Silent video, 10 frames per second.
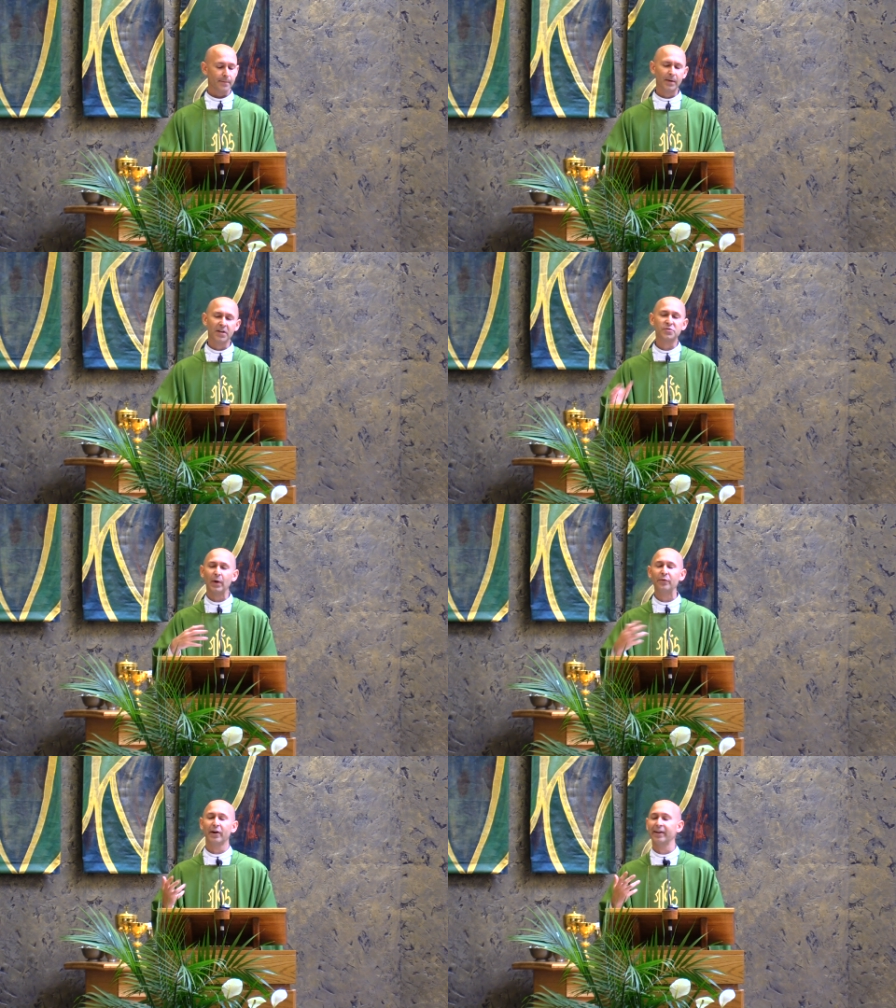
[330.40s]
Because
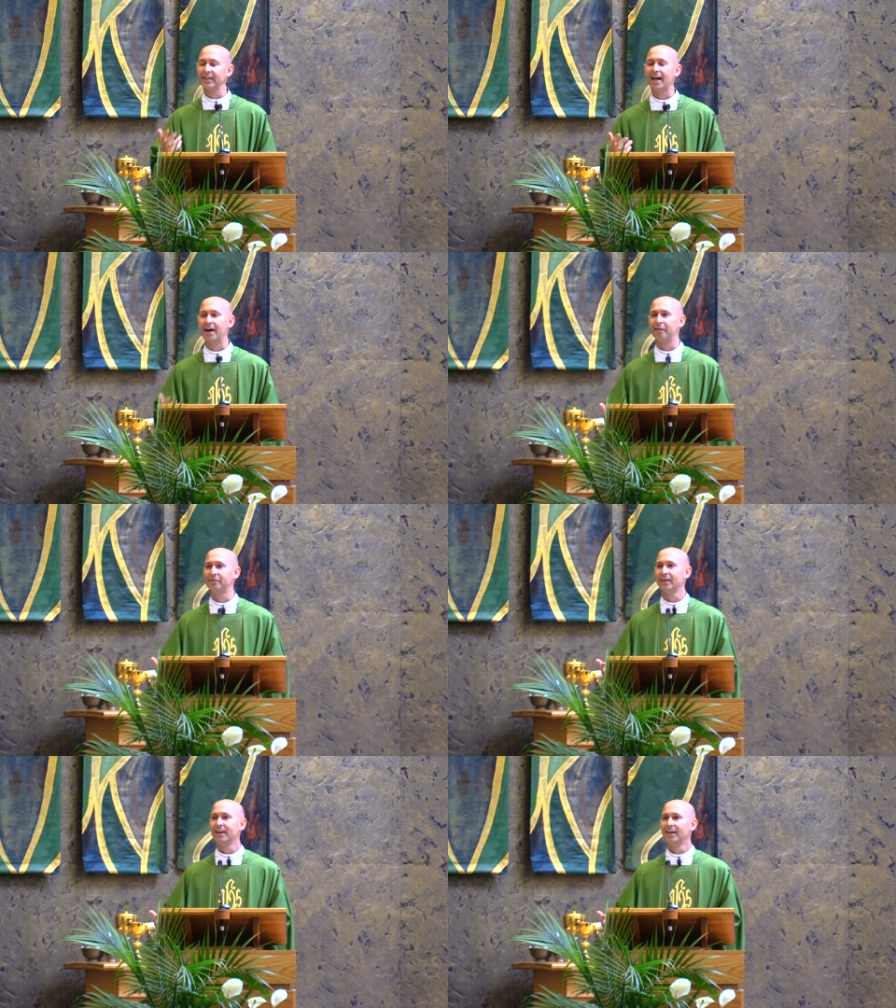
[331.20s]
when we're in
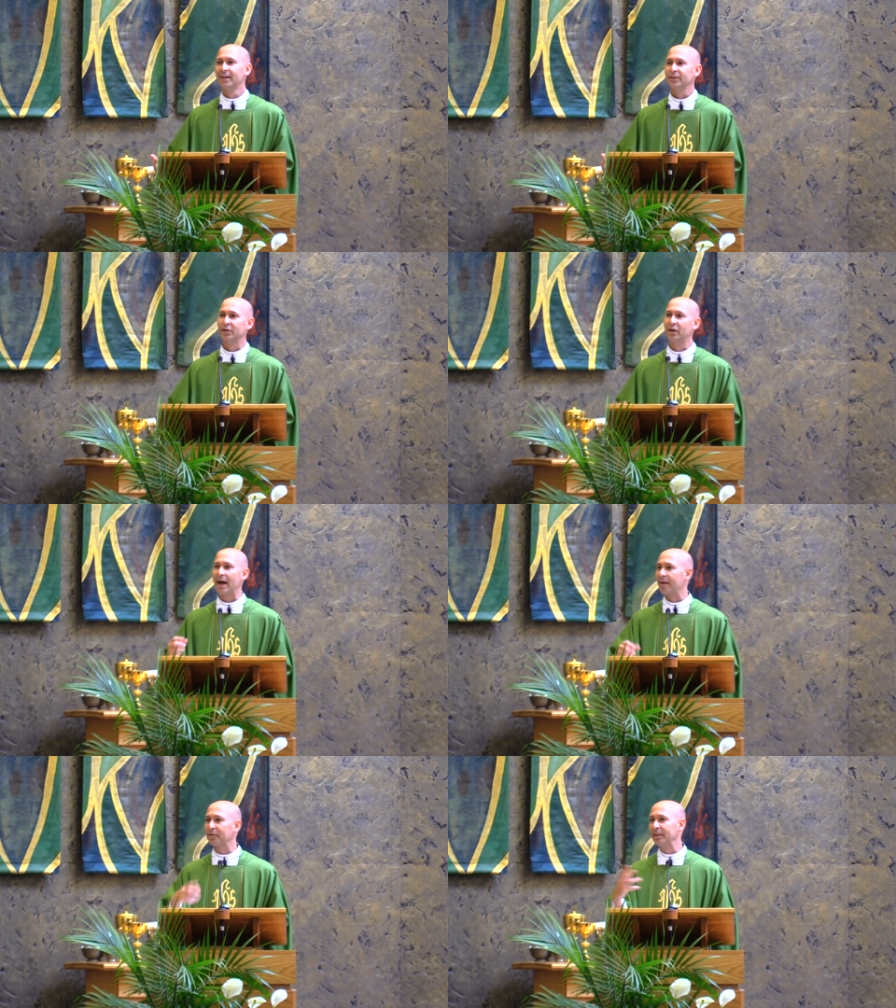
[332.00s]
love,
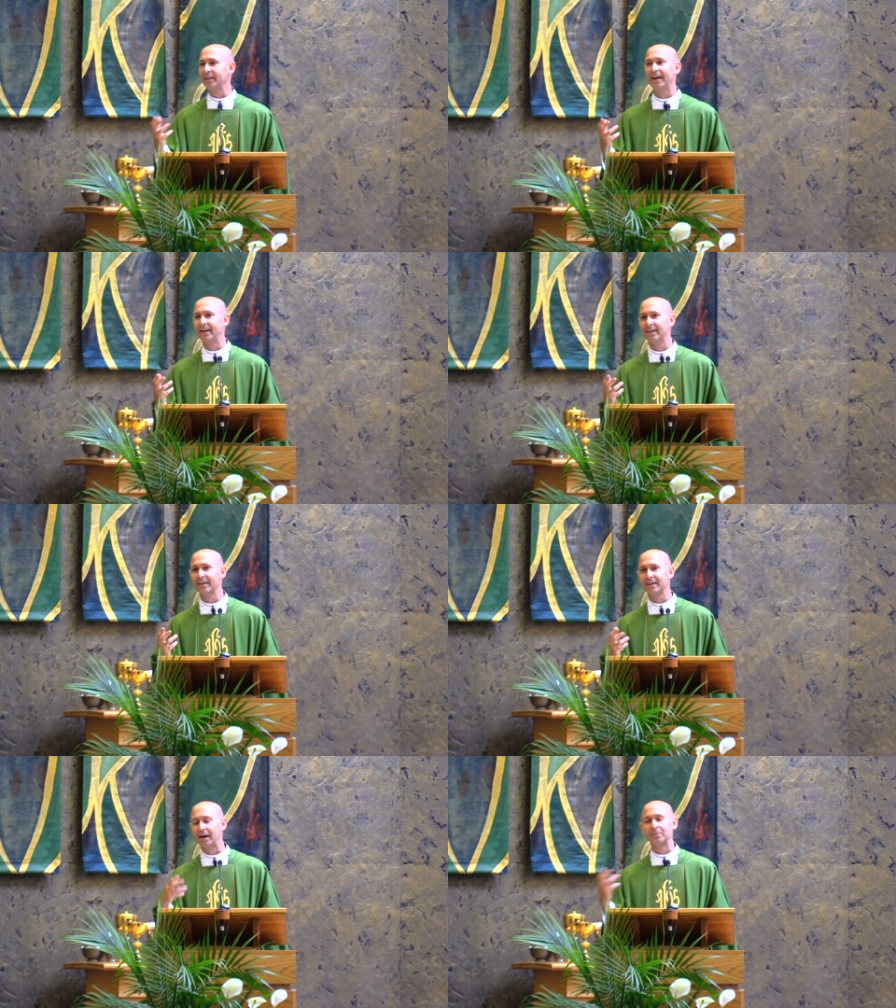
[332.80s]

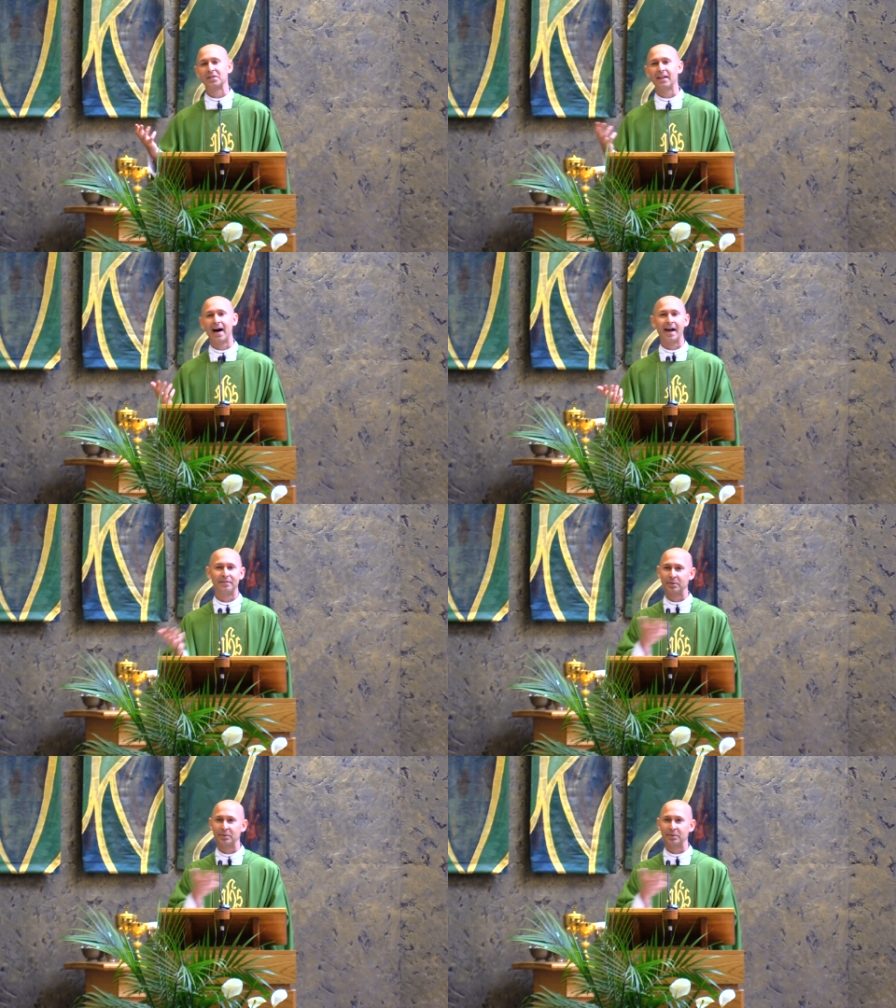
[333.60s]
everything comes alive.